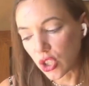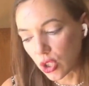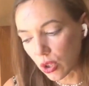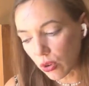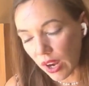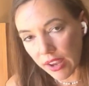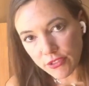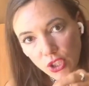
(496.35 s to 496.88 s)
You
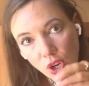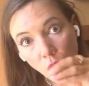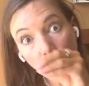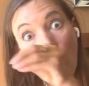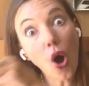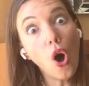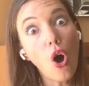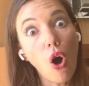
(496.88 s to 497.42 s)
don't have to
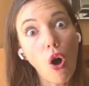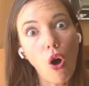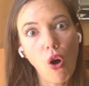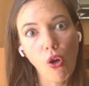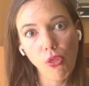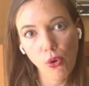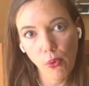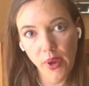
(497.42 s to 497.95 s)
go
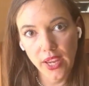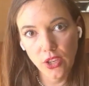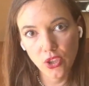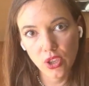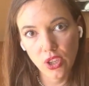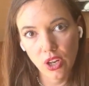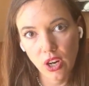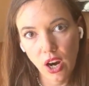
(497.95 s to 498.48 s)
all the way
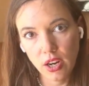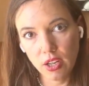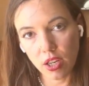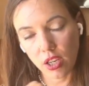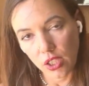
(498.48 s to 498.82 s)
into their garden.